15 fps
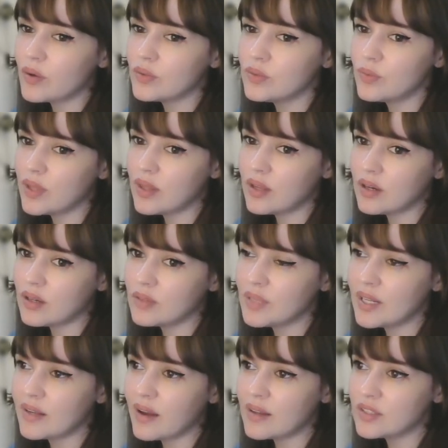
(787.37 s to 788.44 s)
whether Billie
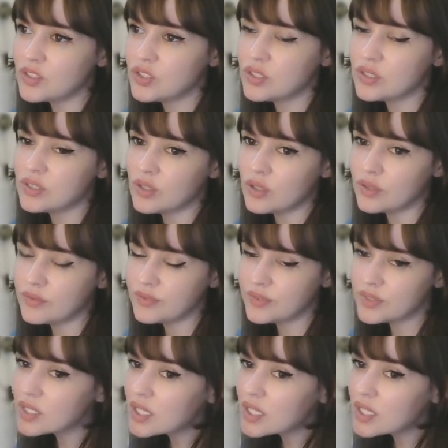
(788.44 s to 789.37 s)
Eilish deserves